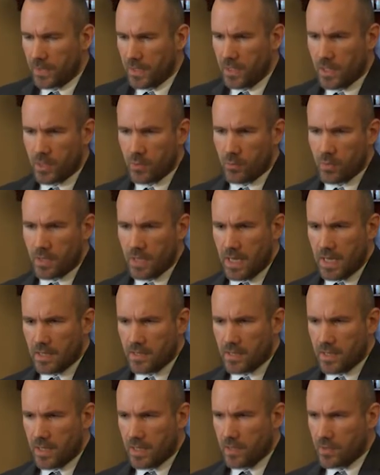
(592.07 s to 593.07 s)
liquid
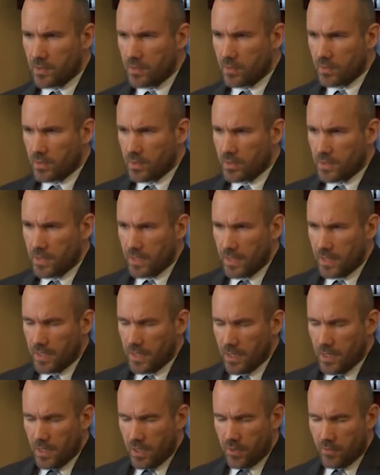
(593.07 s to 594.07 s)
assets, you could say,
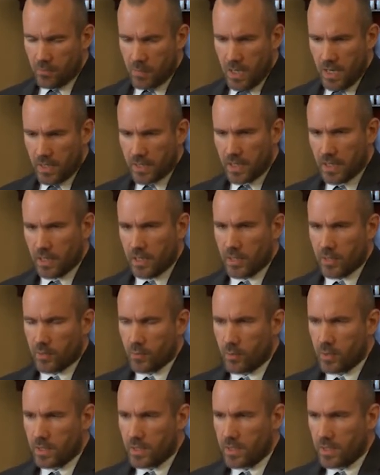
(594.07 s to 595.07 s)
of market
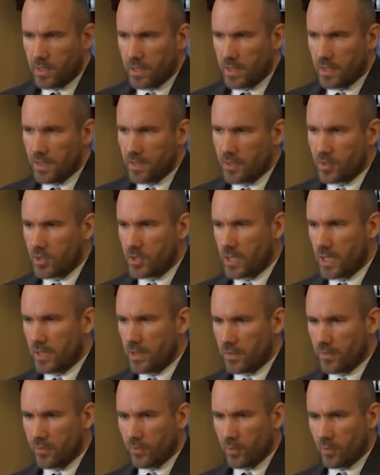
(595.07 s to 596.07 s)
liquidity,
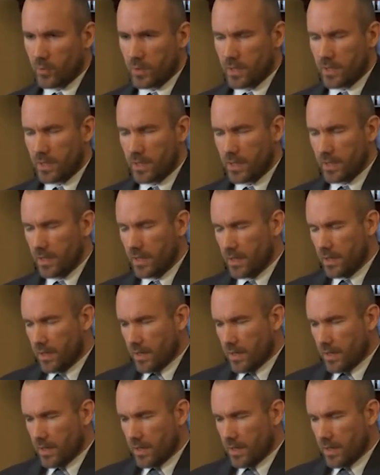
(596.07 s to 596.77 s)
gender fluidity,